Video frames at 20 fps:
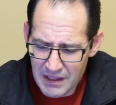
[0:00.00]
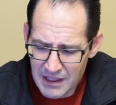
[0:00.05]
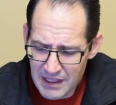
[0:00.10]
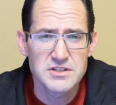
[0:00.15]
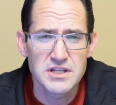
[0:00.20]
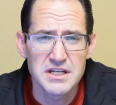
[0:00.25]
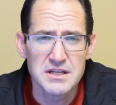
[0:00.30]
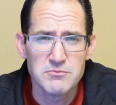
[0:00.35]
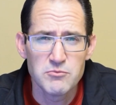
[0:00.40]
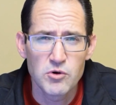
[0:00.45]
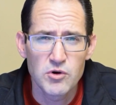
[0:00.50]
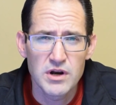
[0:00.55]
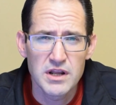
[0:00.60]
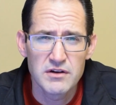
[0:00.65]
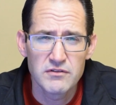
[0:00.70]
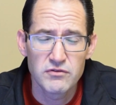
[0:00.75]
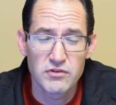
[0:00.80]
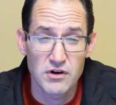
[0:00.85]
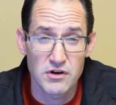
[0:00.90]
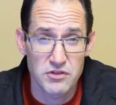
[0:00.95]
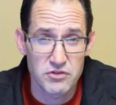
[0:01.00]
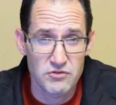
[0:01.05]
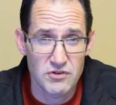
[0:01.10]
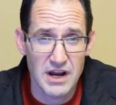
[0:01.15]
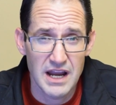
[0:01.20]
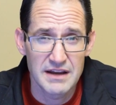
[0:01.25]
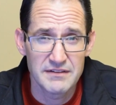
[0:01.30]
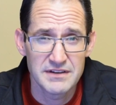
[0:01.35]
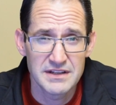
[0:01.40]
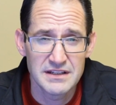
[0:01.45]
Sunday morning for a
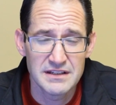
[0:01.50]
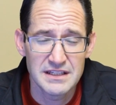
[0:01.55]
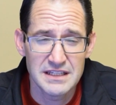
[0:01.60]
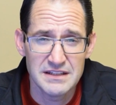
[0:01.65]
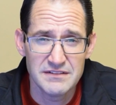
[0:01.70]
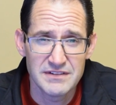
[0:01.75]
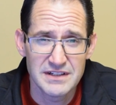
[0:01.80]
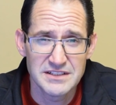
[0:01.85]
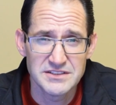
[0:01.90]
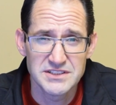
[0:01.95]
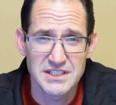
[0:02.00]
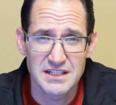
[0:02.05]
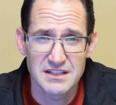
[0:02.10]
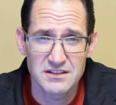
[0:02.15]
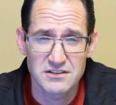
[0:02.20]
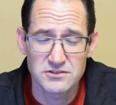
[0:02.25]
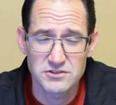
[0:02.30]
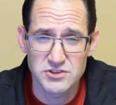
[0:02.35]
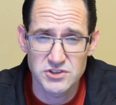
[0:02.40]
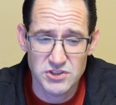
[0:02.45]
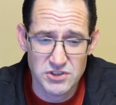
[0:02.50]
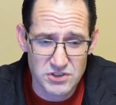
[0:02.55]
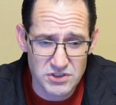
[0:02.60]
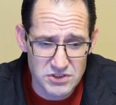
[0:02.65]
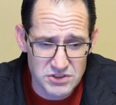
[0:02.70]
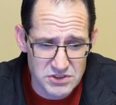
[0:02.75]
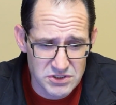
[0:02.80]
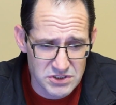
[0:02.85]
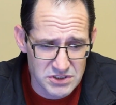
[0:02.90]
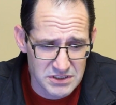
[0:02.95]
thriving evangelical
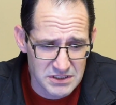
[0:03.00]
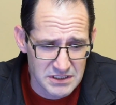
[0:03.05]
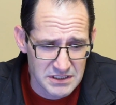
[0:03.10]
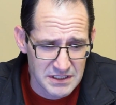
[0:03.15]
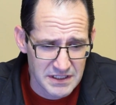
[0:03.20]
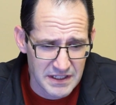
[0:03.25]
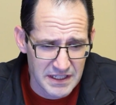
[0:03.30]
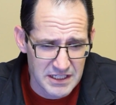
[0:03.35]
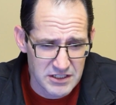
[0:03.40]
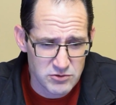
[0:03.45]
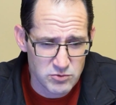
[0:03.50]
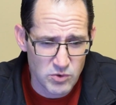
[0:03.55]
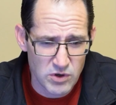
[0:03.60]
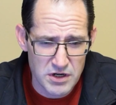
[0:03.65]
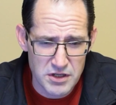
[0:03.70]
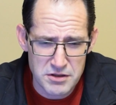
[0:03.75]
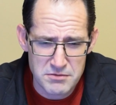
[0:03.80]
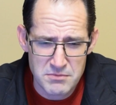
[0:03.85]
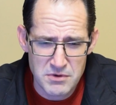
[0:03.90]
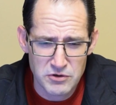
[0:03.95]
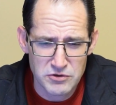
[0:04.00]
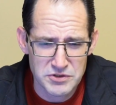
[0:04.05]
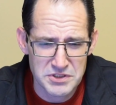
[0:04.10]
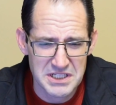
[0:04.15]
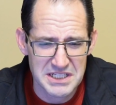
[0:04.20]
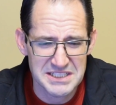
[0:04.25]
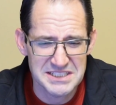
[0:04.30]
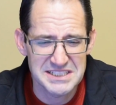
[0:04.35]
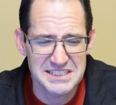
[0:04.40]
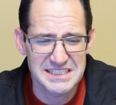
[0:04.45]
church is one of the most
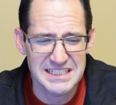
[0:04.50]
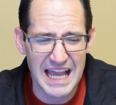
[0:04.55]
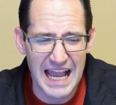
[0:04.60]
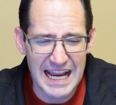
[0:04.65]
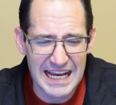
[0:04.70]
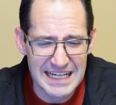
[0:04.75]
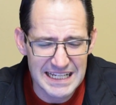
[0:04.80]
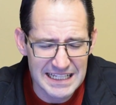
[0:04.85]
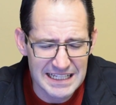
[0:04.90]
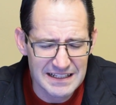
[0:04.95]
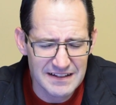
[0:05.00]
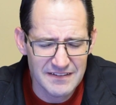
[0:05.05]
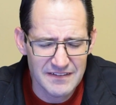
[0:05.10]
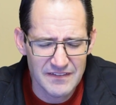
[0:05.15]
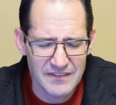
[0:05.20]
exciting,